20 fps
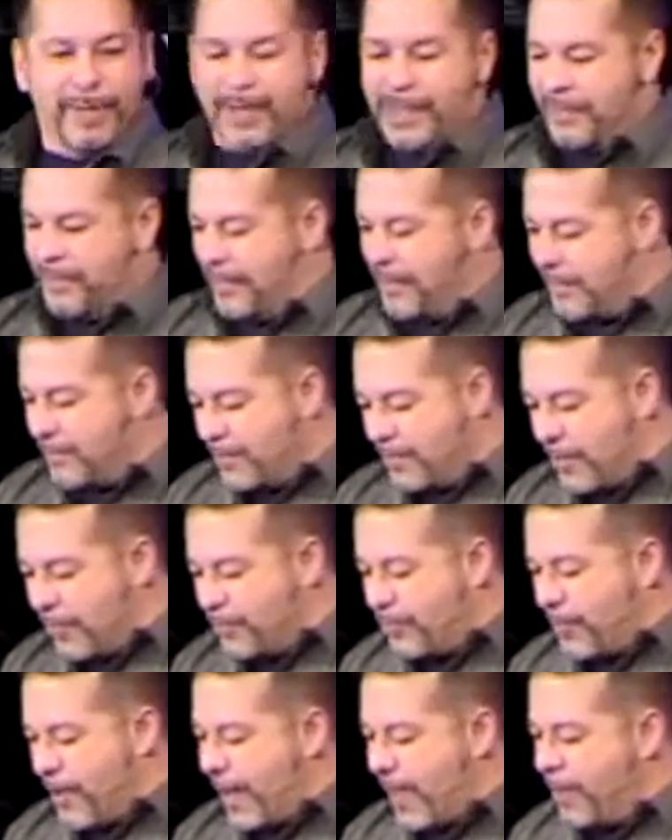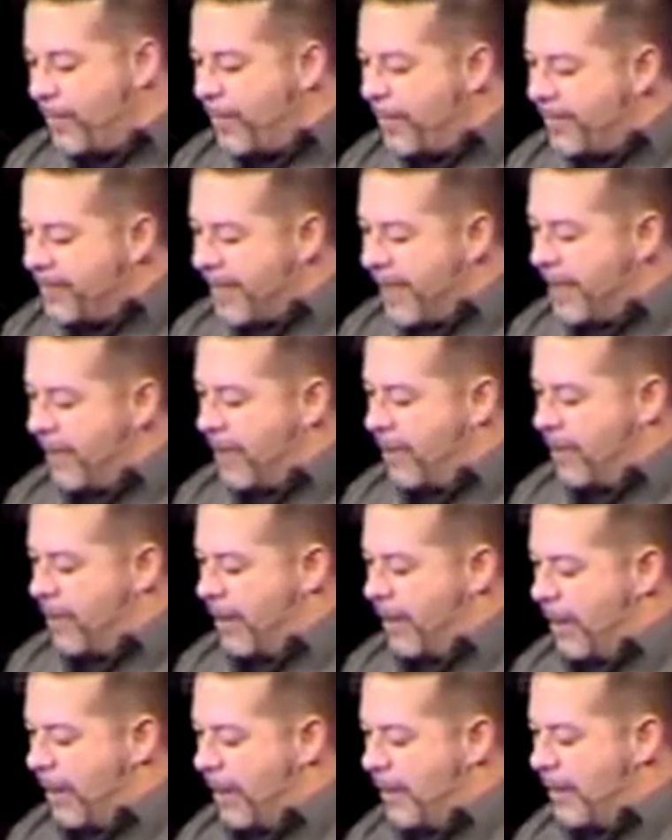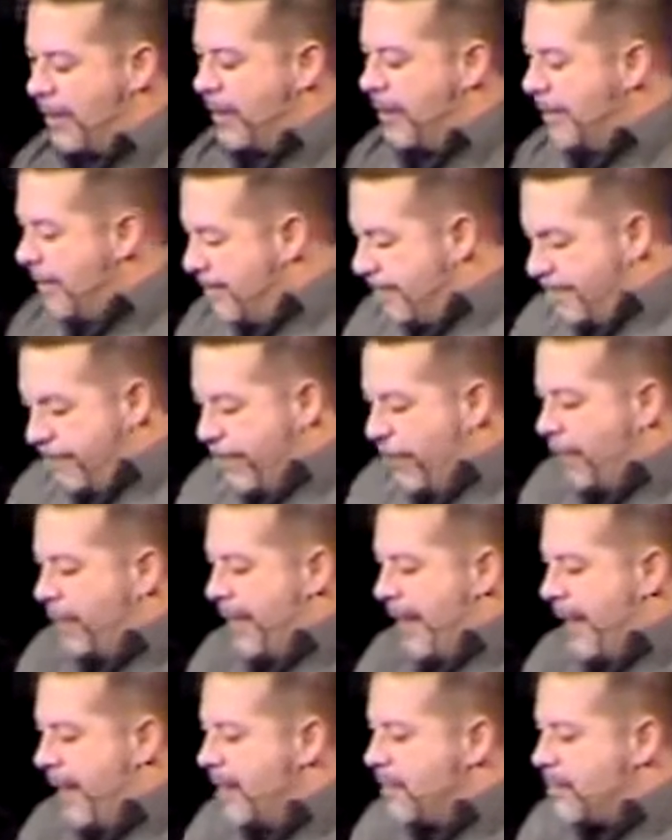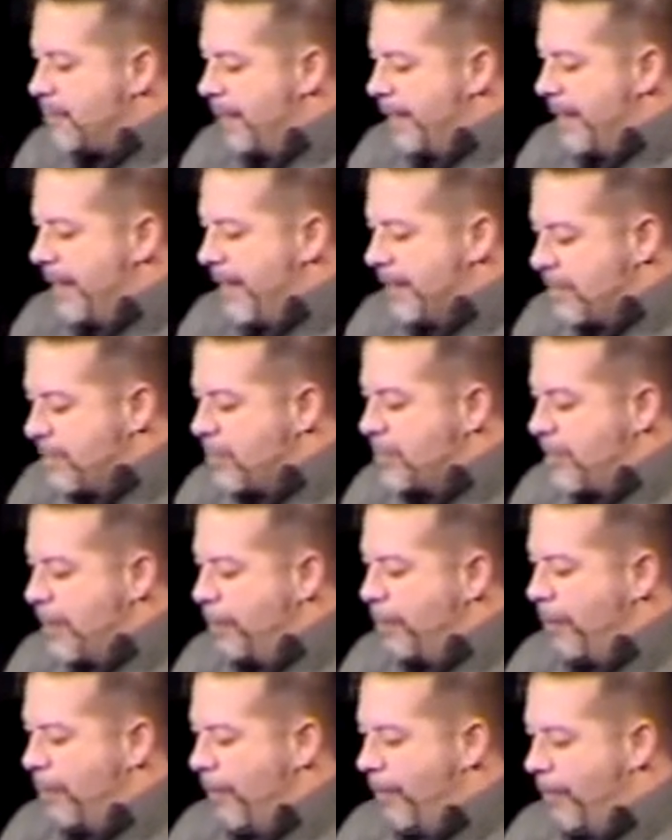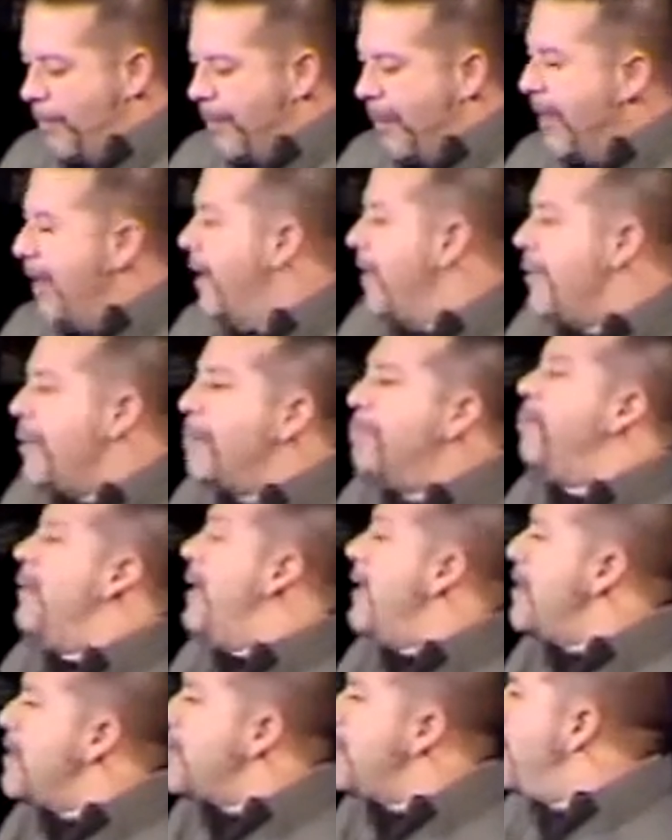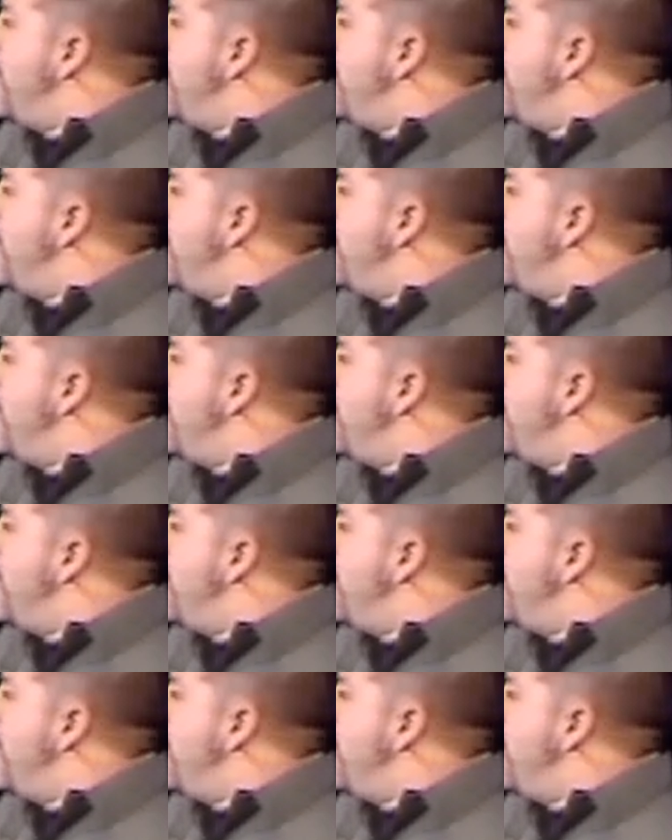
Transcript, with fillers: because it's so dry where they are. Well, the answer to that's simple. The plan has